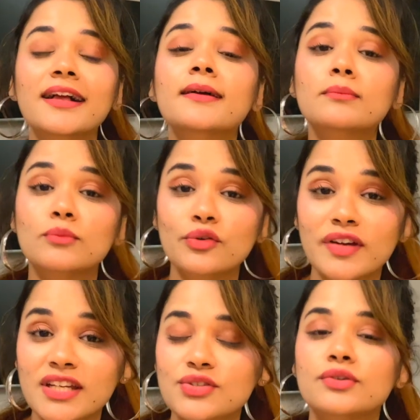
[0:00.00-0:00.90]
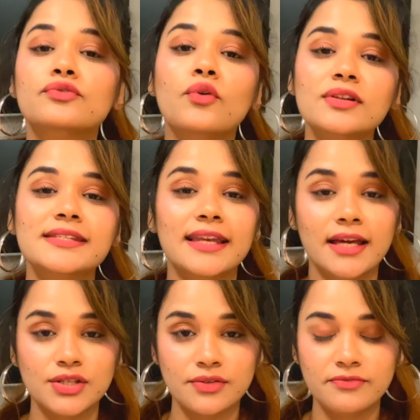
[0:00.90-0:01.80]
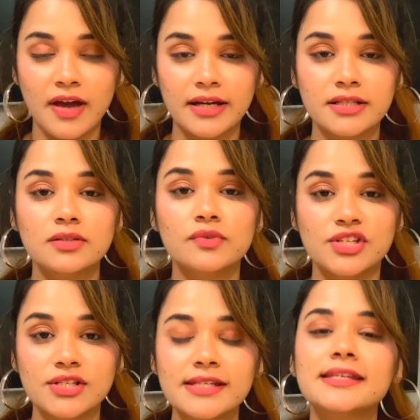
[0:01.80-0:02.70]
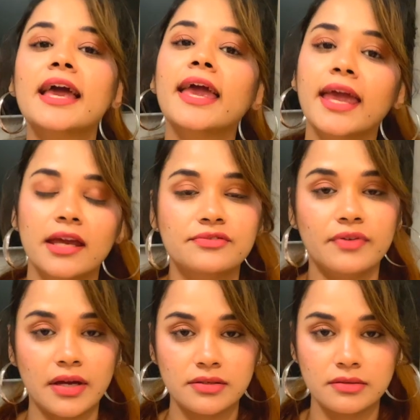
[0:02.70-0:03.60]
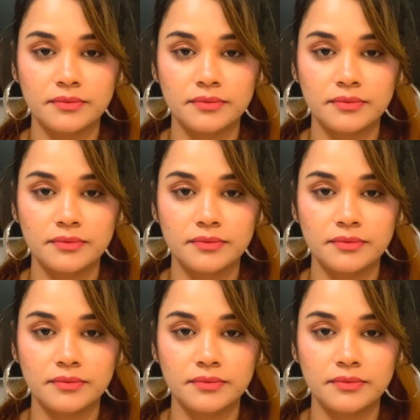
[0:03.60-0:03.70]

Moving to the fourth selection factor, which is age factor.